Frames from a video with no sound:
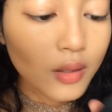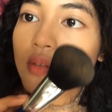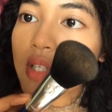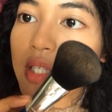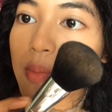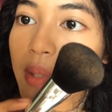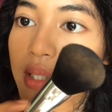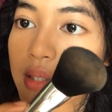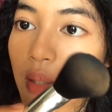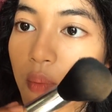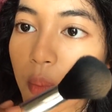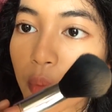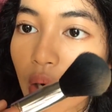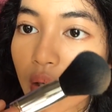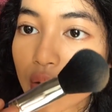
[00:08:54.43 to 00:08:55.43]
This picks up
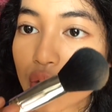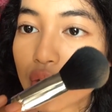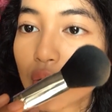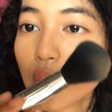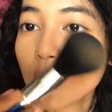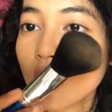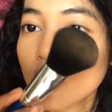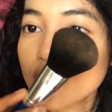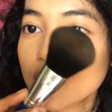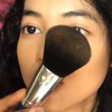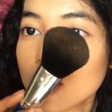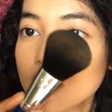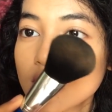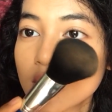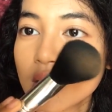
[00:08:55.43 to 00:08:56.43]
the product so well. As you
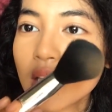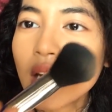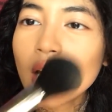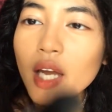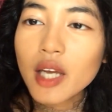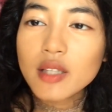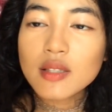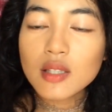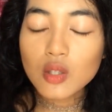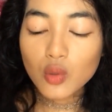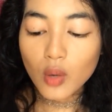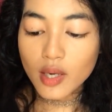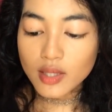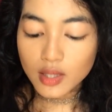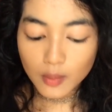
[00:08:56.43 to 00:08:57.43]
can see, it's
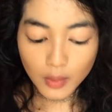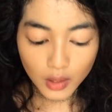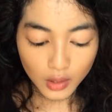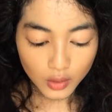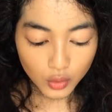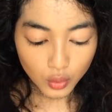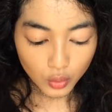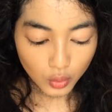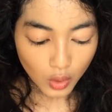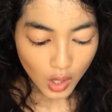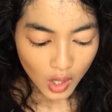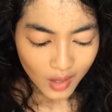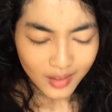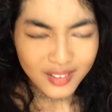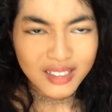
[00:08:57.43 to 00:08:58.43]
quite similar to,
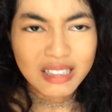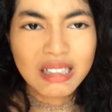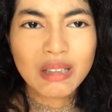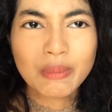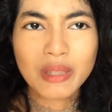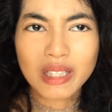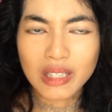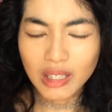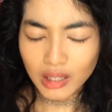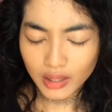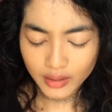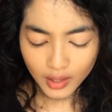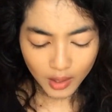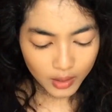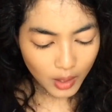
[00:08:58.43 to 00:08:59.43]
oh my
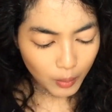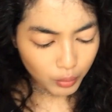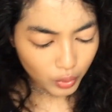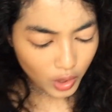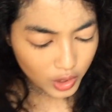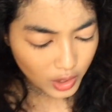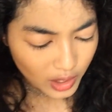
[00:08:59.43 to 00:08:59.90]
god, that brush,